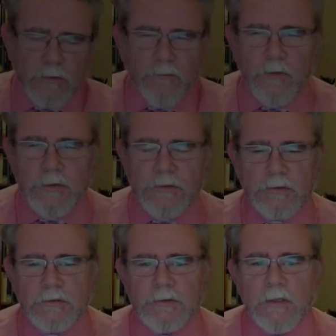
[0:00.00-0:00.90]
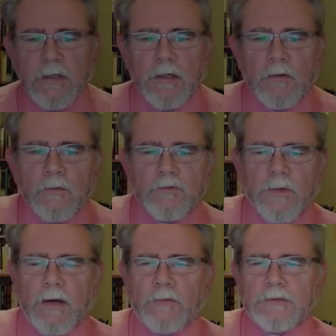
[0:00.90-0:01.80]
of Christians was
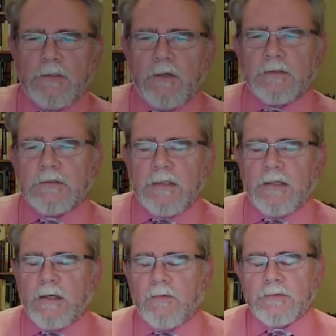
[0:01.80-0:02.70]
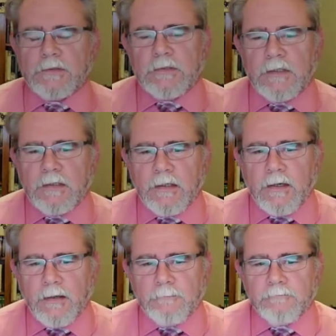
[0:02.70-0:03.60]
when I was a young teen and I was attending
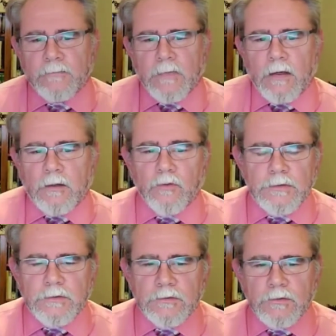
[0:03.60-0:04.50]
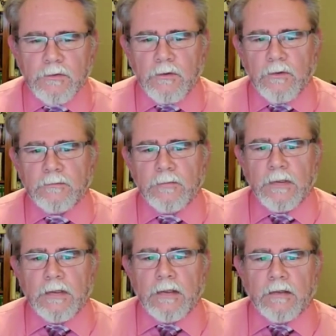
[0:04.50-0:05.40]
a Christian school
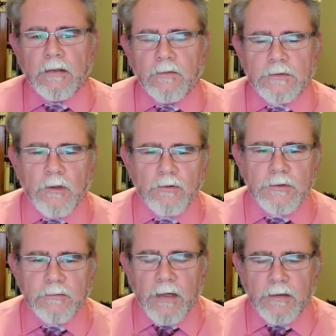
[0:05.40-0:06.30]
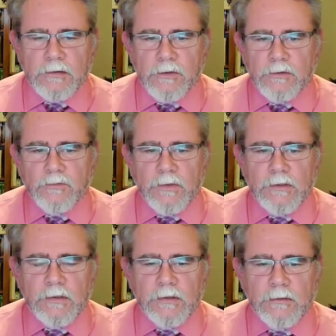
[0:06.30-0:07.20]
that was hosted by the church we
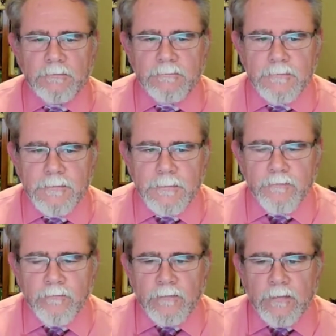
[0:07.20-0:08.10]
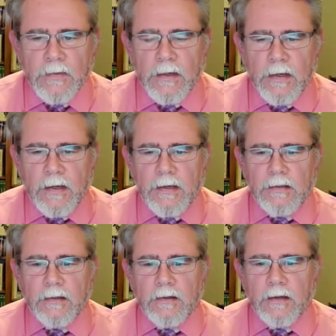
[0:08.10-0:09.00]
attended.
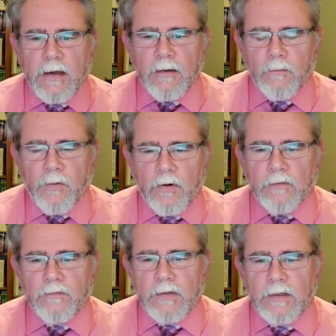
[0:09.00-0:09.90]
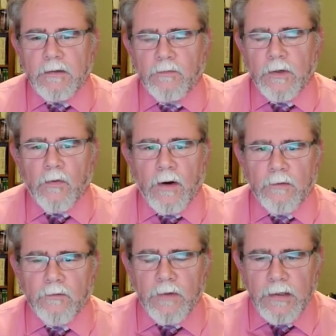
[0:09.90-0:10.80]
And part of the
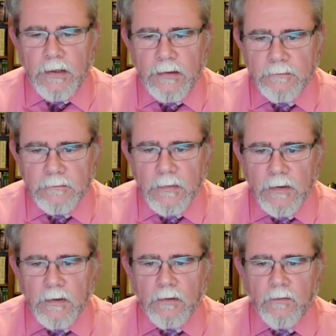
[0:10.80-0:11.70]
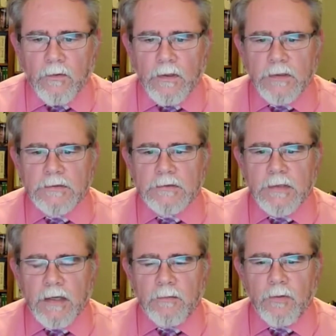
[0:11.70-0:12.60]
required reading was
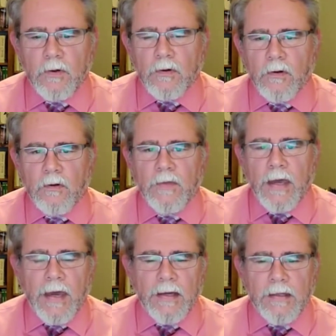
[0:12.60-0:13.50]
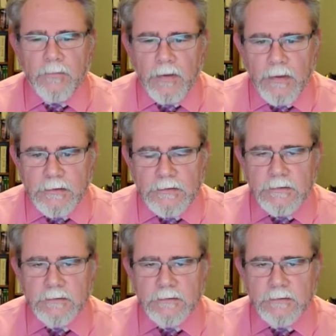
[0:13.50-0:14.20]
a book called The Hiding Place